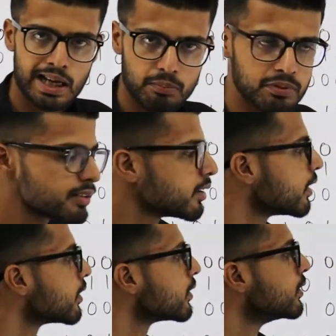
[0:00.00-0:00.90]
I am the
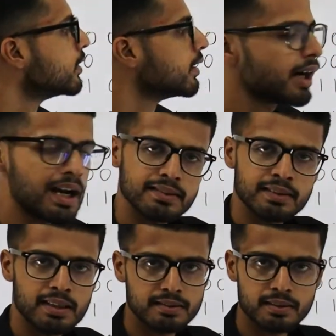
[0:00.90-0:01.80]
sender. I
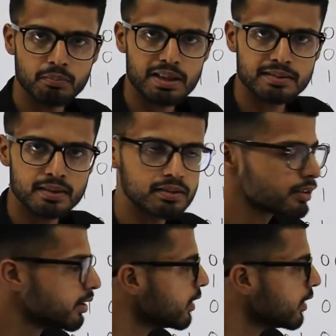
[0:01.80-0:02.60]
sent some message